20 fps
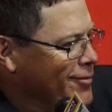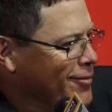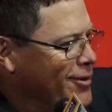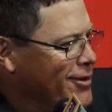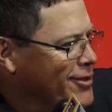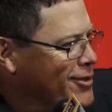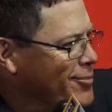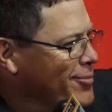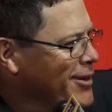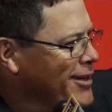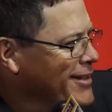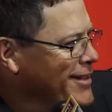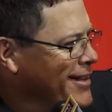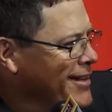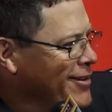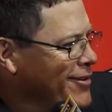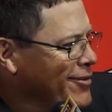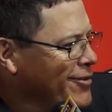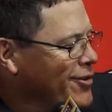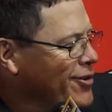What's the big
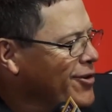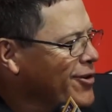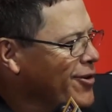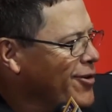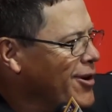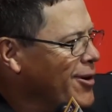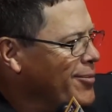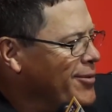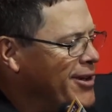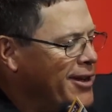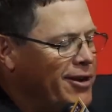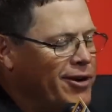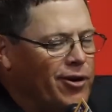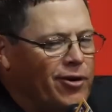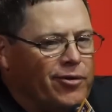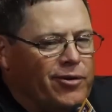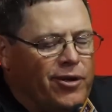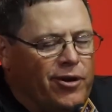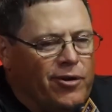deal? Grow up, kiddo.